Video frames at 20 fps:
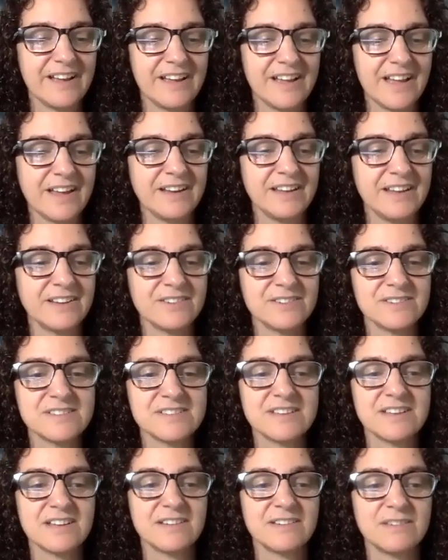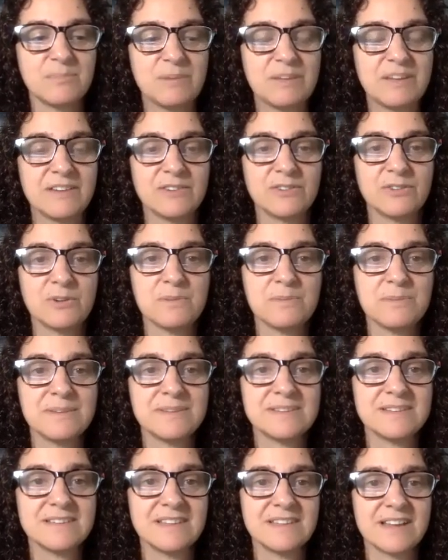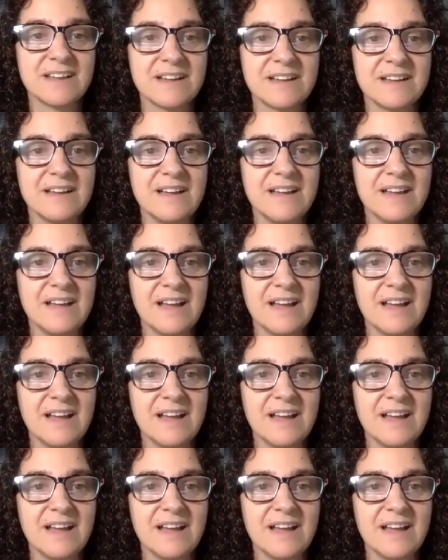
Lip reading: and he understands being so busy that